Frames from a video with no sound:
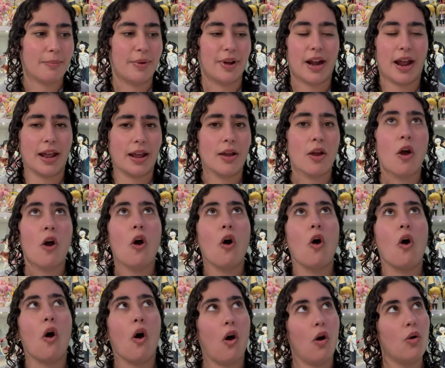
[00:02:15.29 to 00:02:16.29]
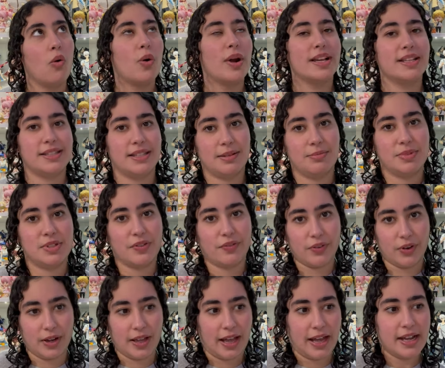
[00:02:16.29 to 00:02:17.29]
but I always seem to
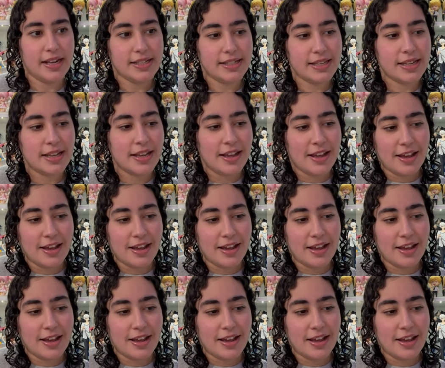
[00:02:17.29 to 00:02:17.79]
forget.